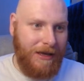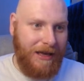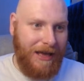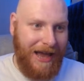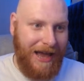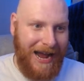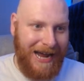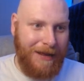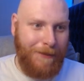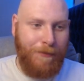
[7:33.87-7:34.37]

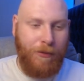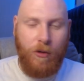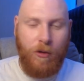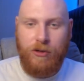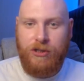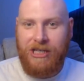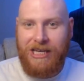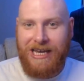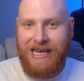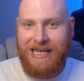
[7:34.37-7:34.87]
and a
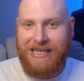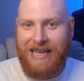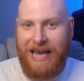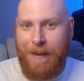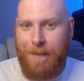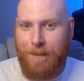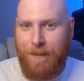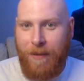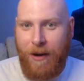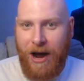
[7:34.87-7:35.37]
Portuguese
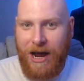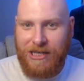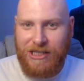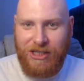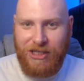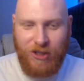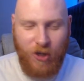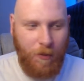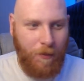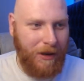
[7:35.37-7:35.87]
Empire
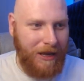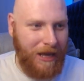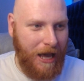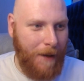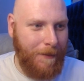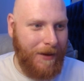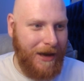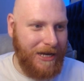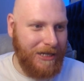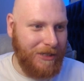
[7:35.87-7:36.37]
Super
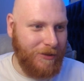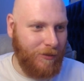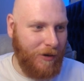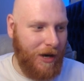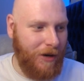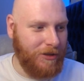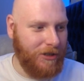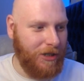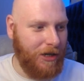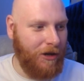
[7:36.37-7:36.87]
Cup as
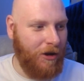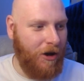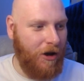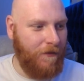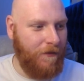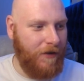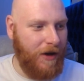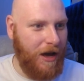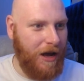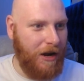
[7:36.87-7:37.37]
well. So a
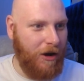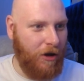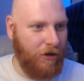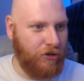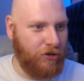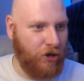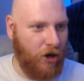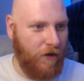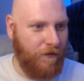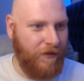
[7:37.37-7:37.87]
lot
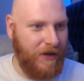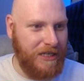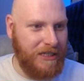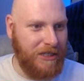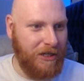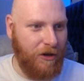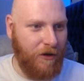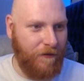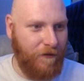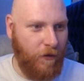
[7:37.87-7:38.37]
of trophies
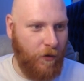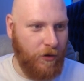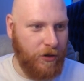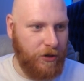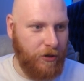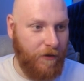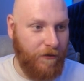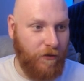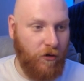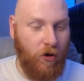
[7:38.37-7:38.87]
to look forward
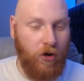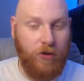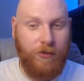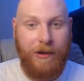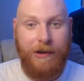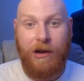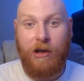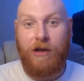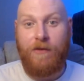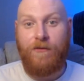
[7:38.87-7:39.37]
to. Of course,
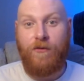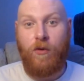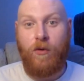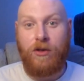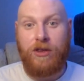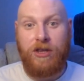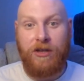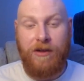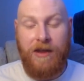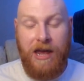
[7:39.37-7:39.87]
we're looking
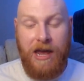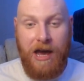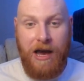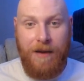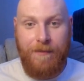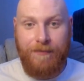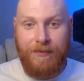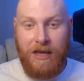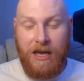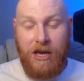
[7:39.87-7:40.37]
forward to
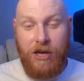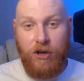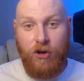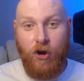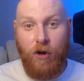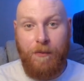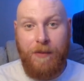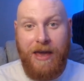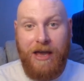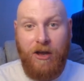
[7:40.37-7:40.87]
the
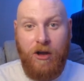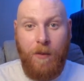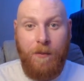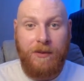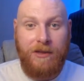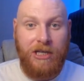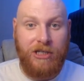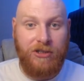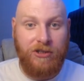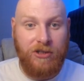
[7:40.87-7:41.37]
European
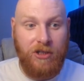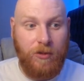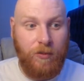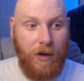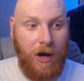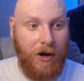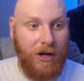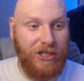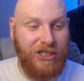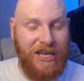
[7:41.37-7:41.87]
competitions as
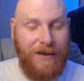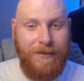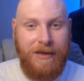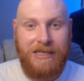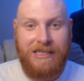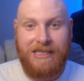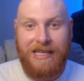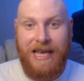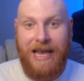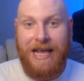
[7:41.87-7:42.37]
well, the
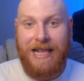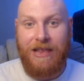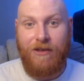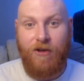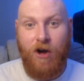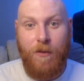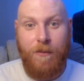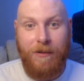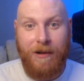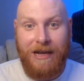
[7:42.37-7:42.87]
Champions League, the
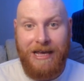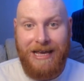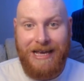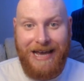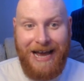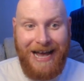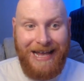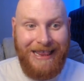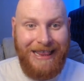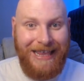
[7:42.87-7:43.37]
Europa
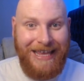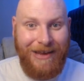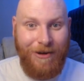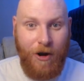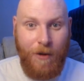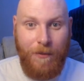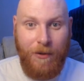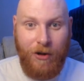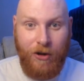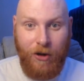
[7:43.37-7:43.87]
League and the
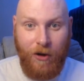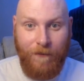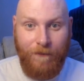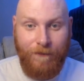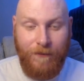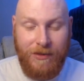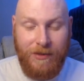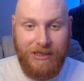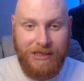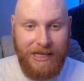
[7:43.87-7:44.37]
Europa
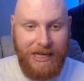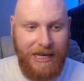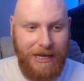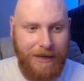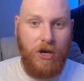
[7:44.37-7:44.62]
Conference League.